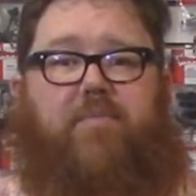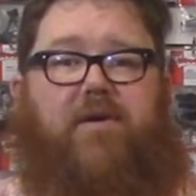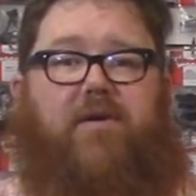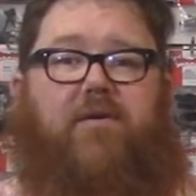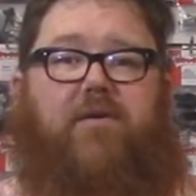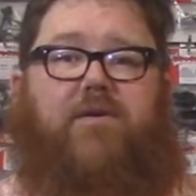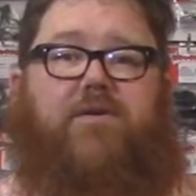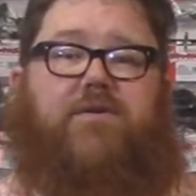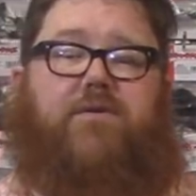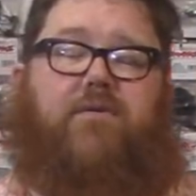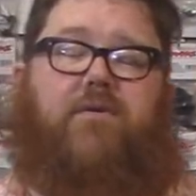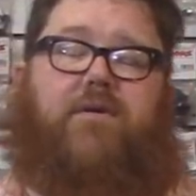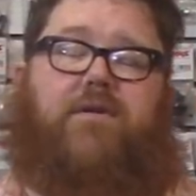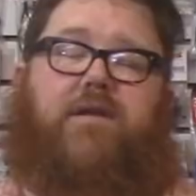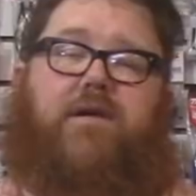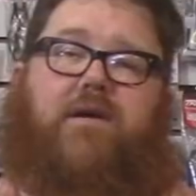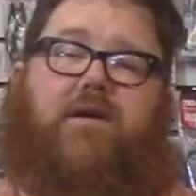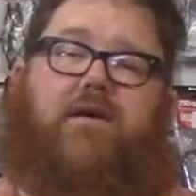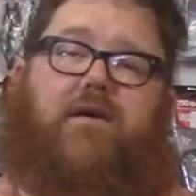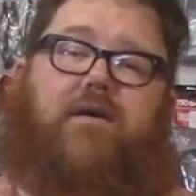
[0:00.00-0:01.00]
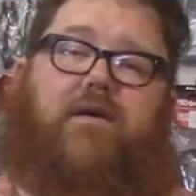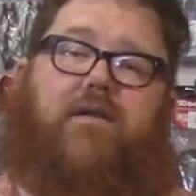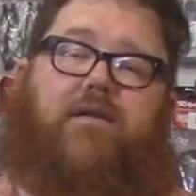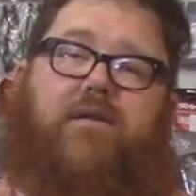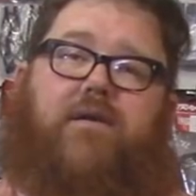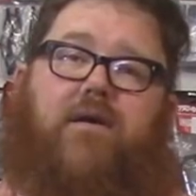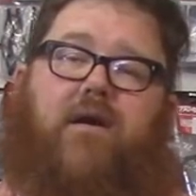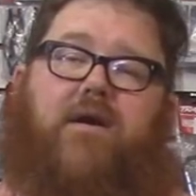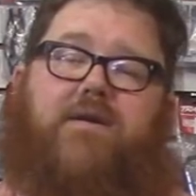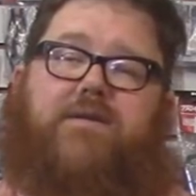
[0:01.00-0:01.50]
builds or the
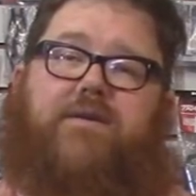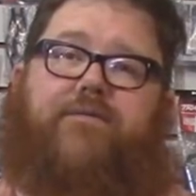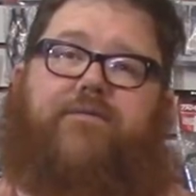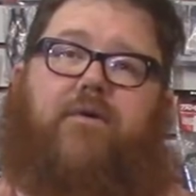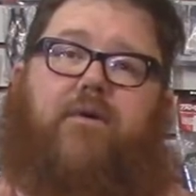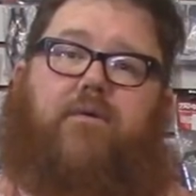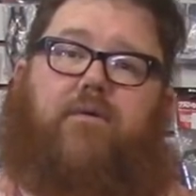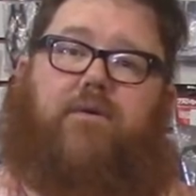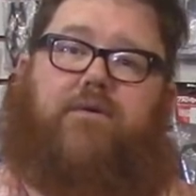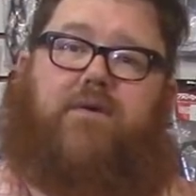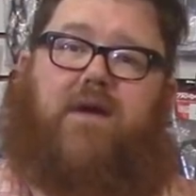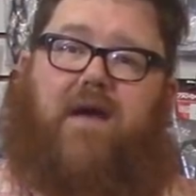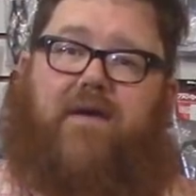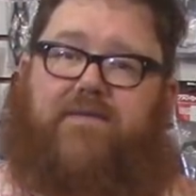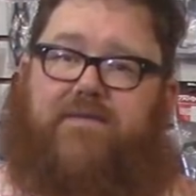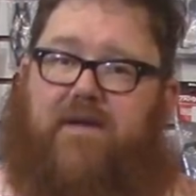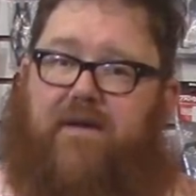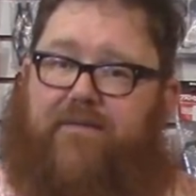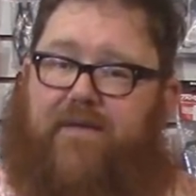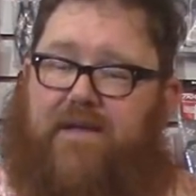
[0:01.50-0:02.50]
RC four-wheel drive stuff.